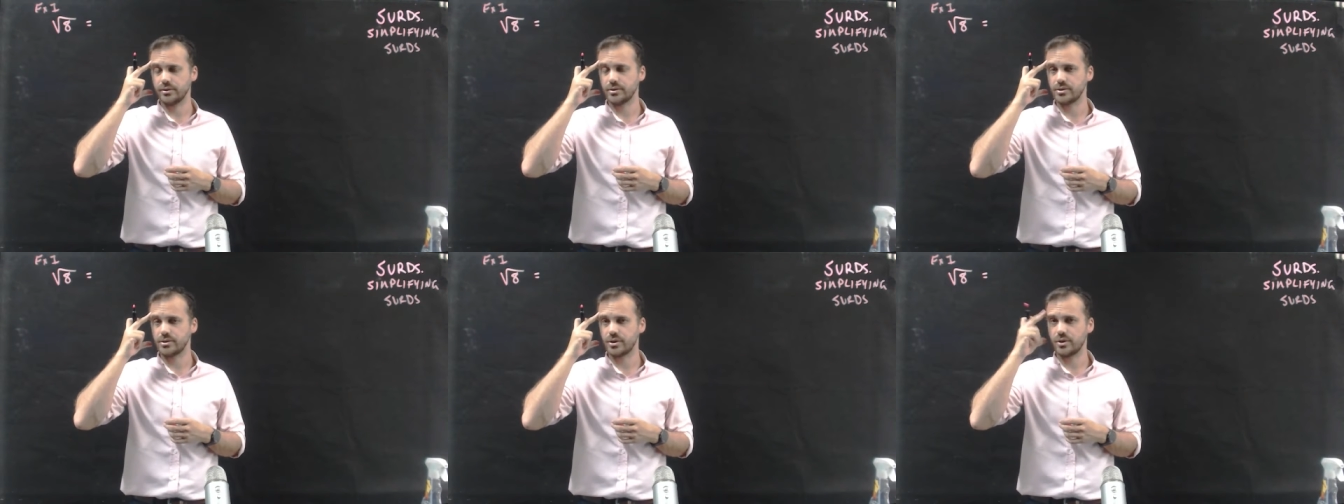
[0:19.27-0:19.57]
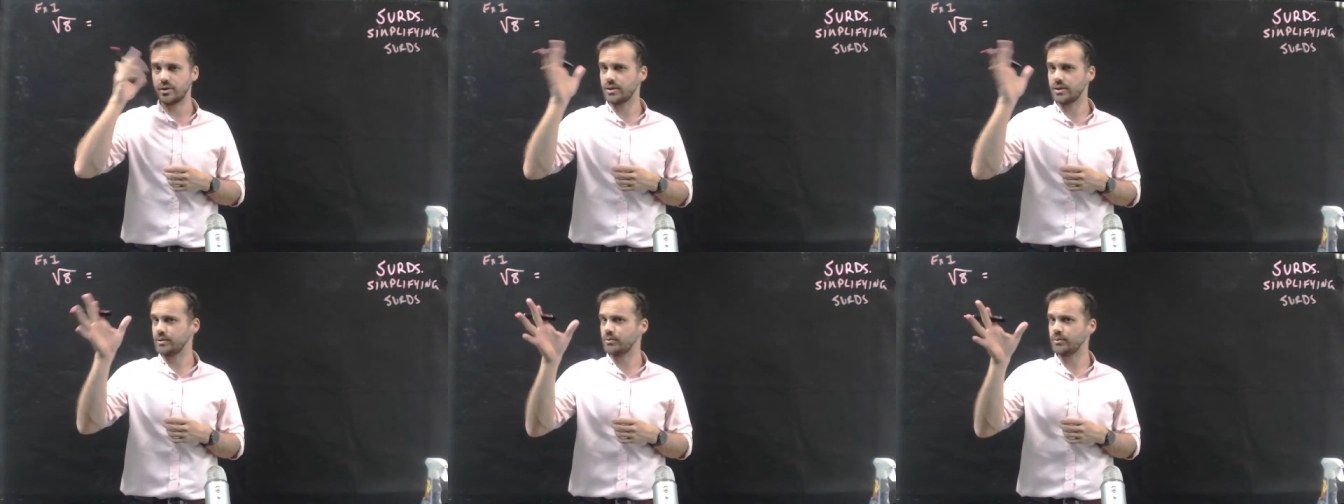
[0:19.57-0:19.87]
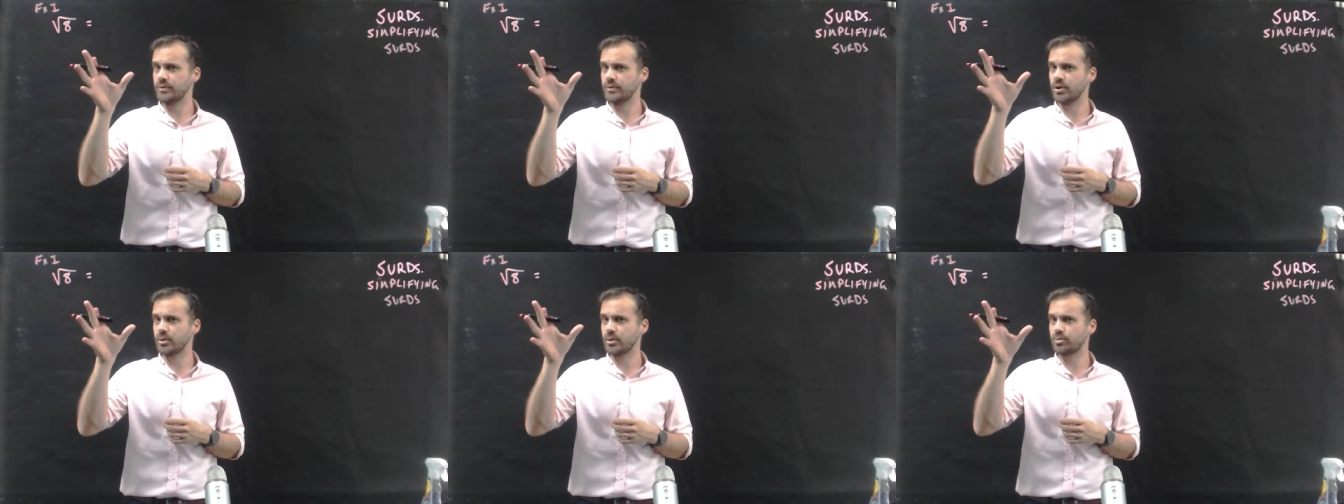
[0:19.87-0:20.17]
So
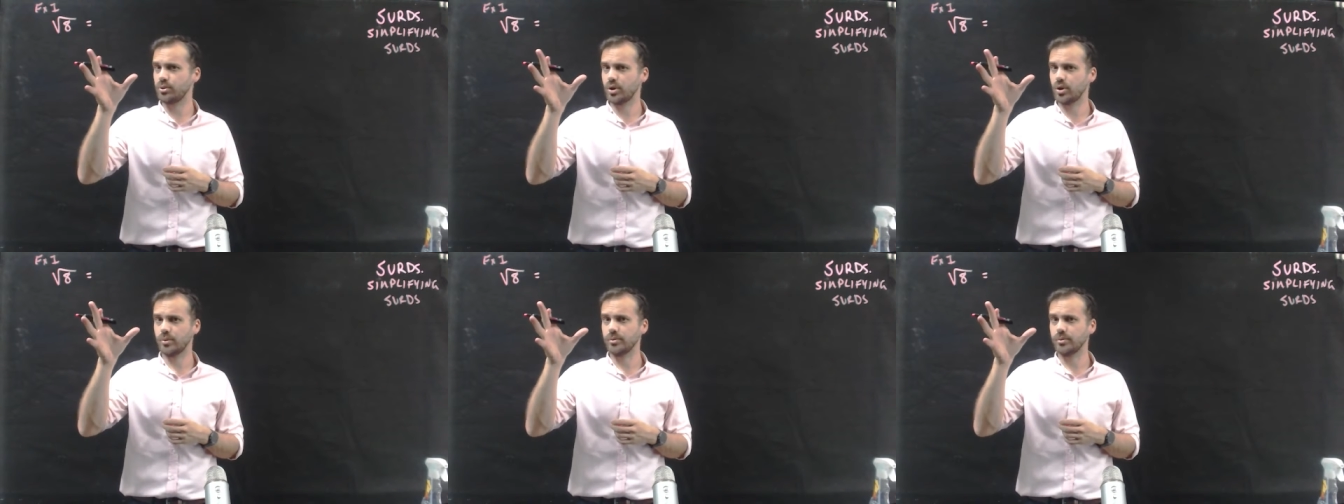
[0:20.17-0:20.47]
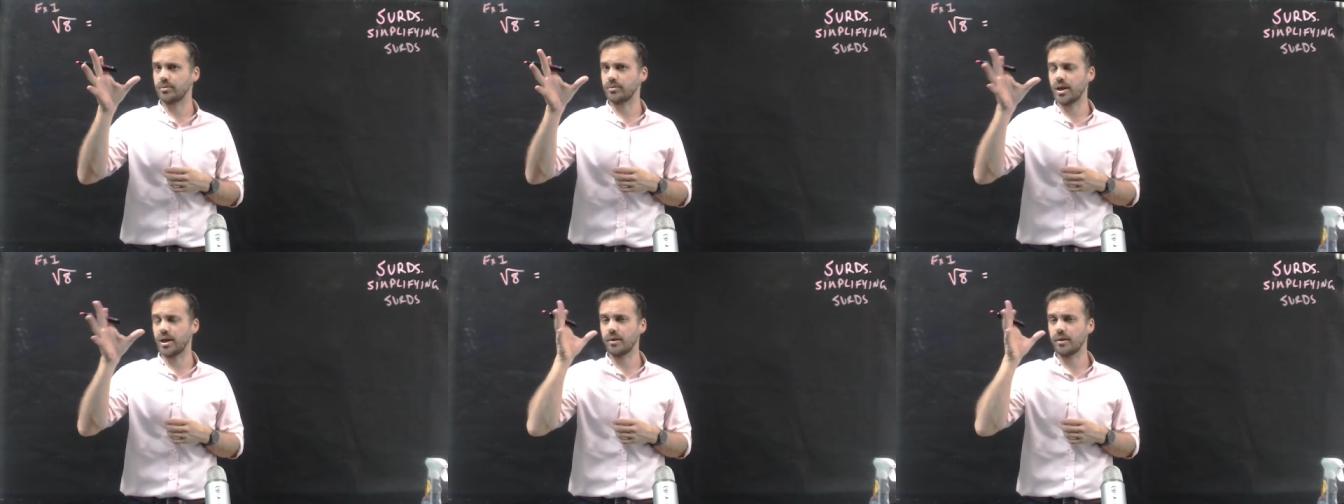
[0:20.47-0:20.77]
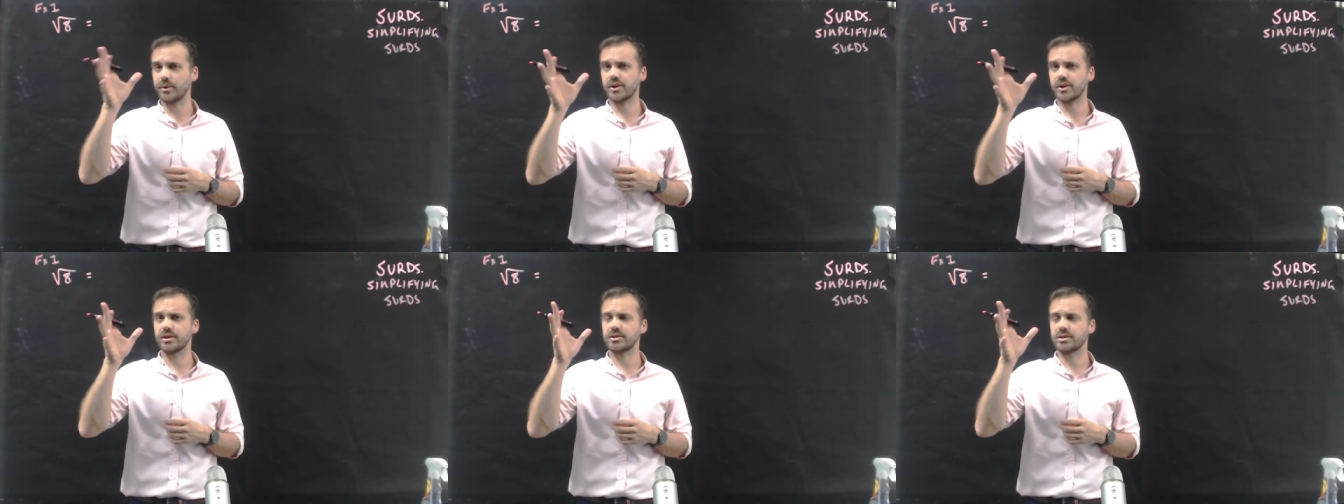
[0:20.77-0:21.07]
we've got a problem. How
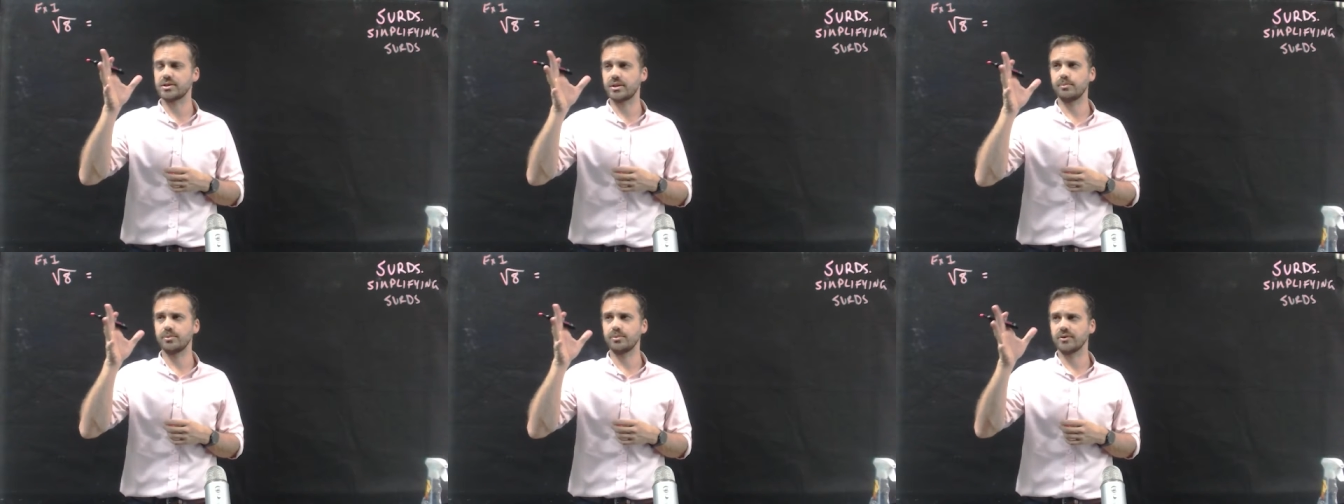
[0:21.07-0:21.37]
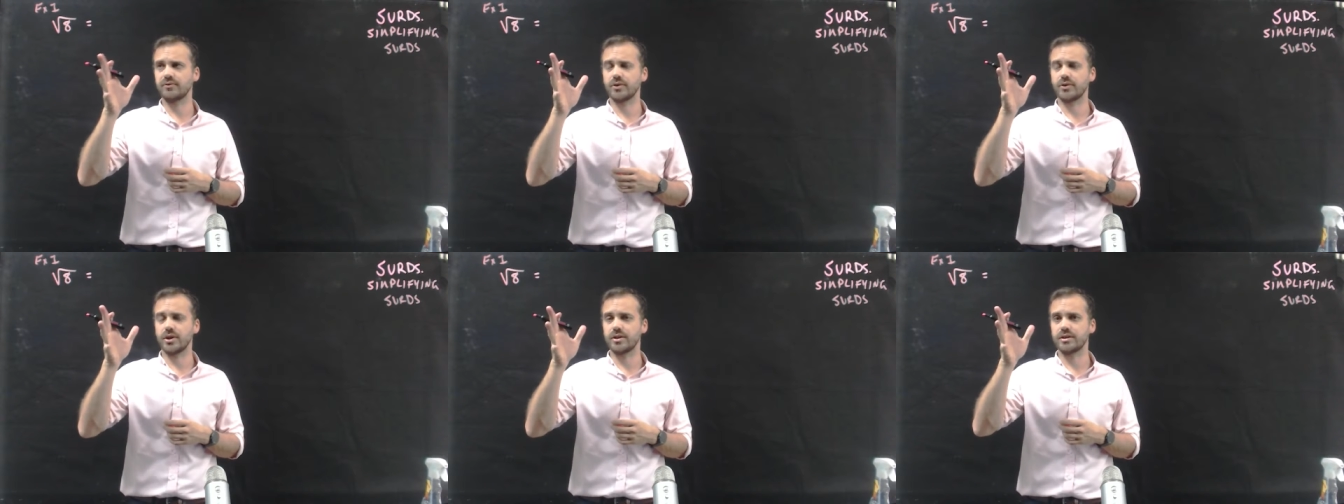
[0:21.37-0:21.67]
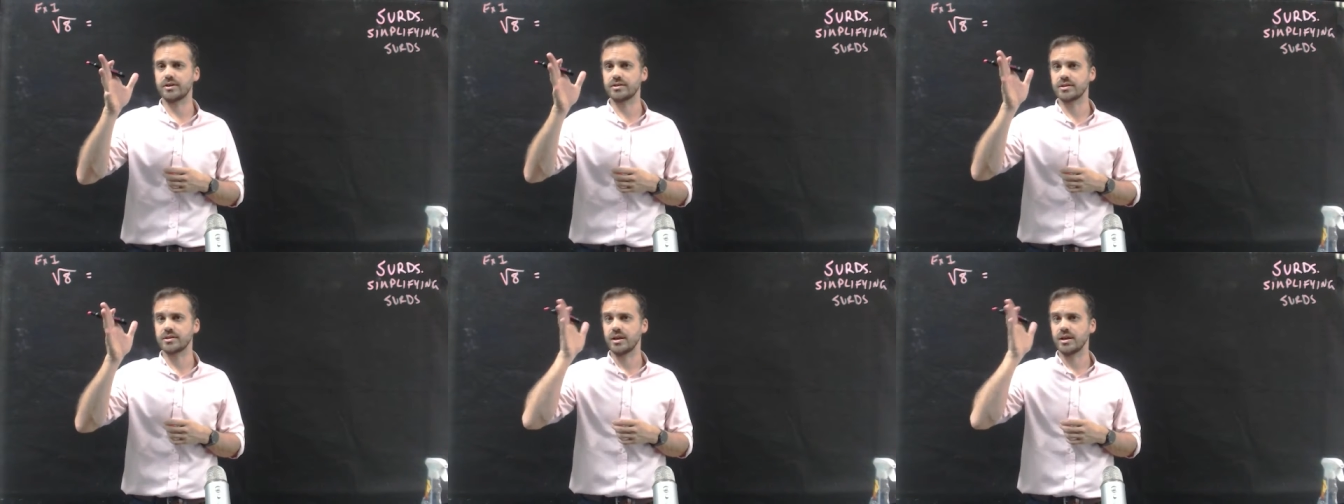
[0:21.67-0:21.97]
am I going to simplify
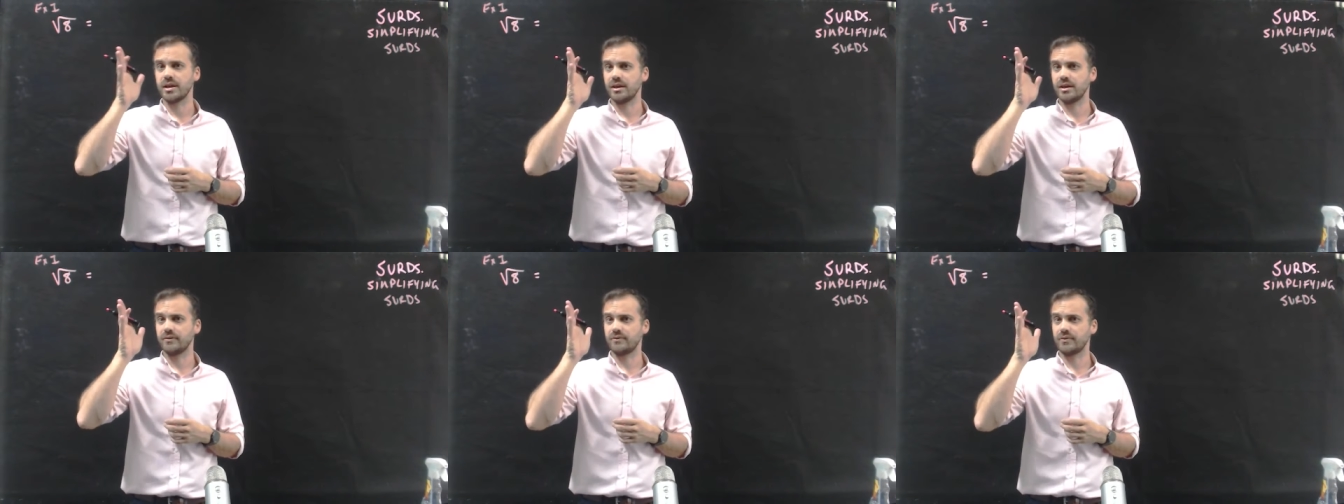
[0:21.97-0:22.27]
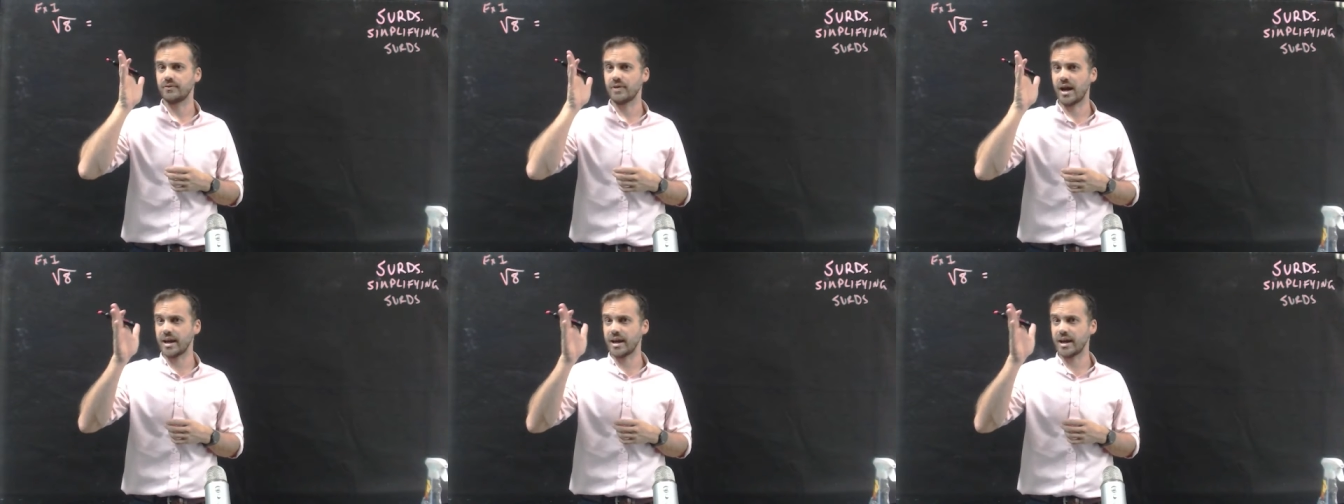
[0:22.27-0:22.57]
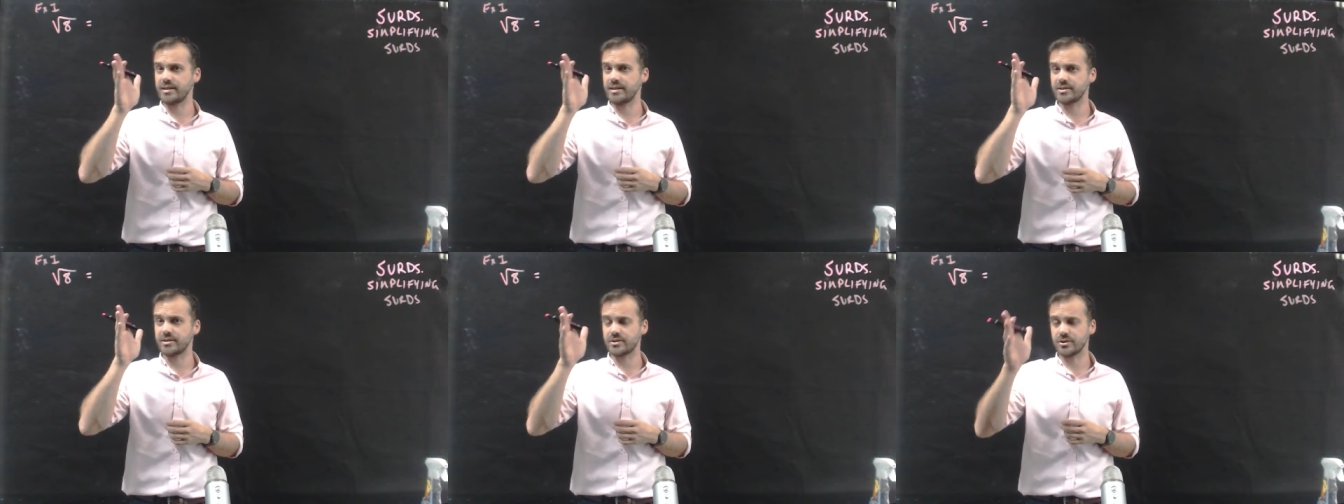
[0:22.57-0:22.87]
this if
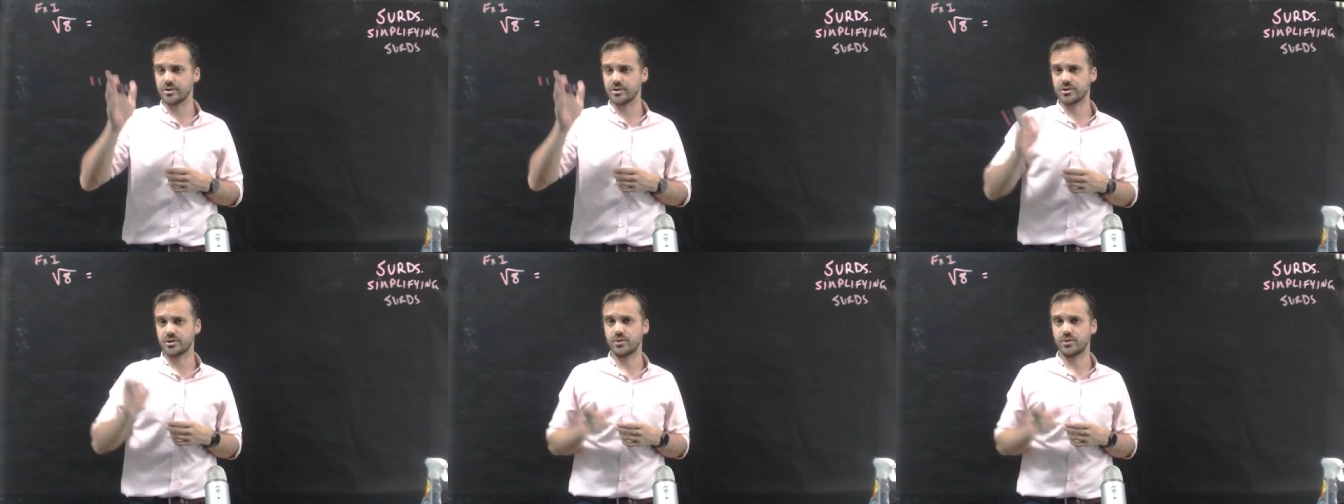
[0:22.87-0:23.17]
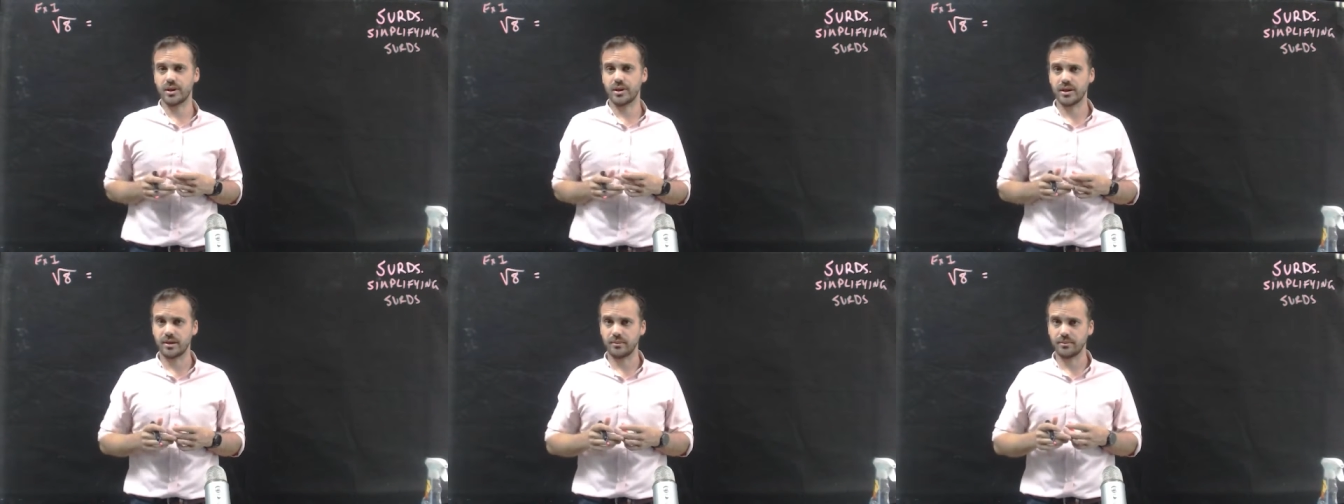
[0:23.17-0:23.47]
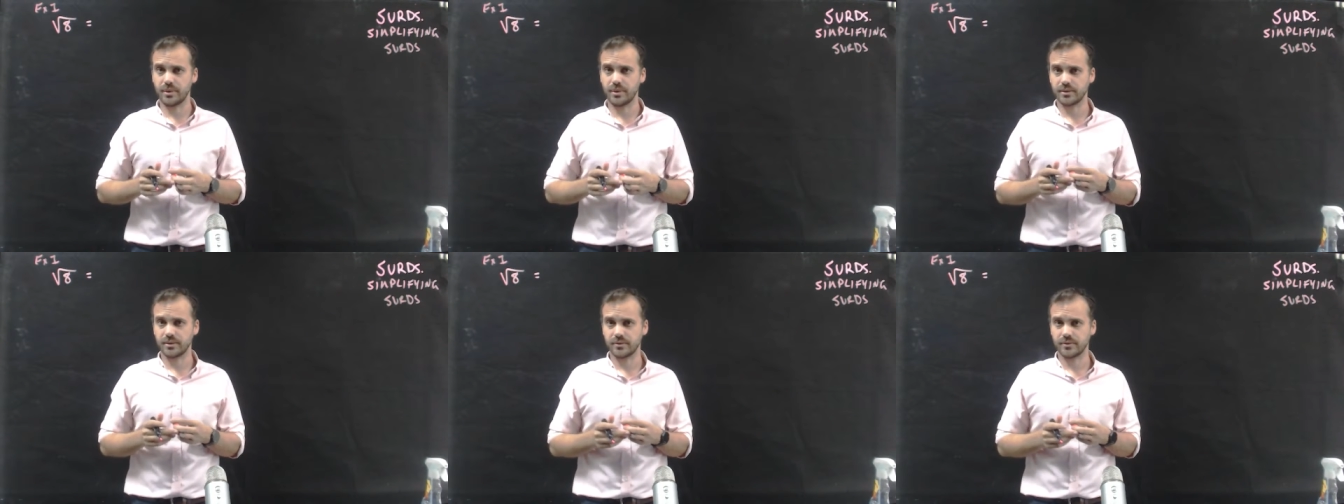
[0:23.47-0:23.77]
8 is not a square
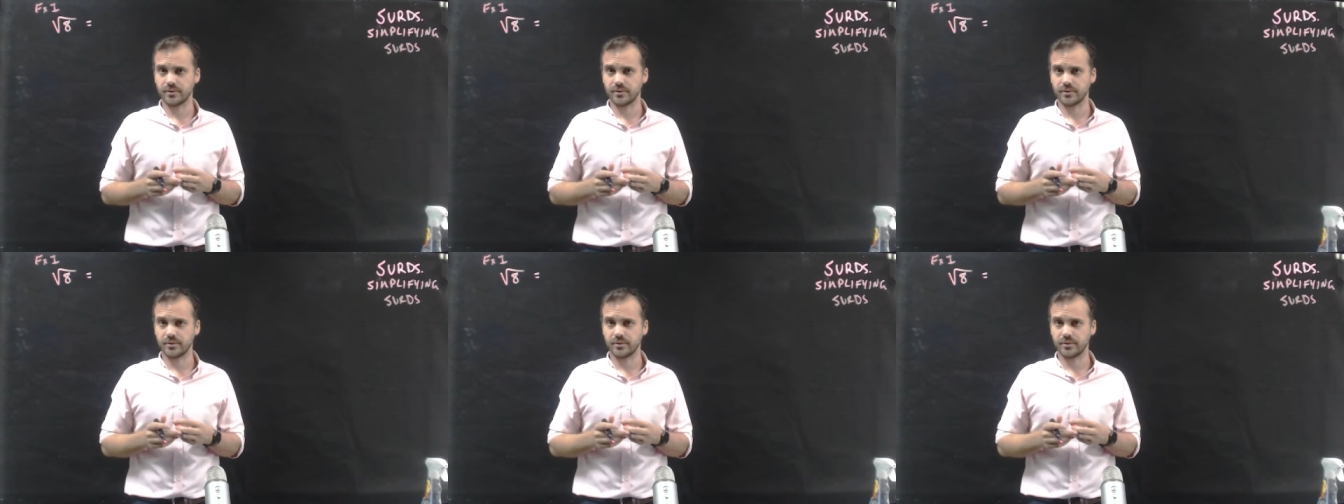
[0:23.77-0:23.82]
number?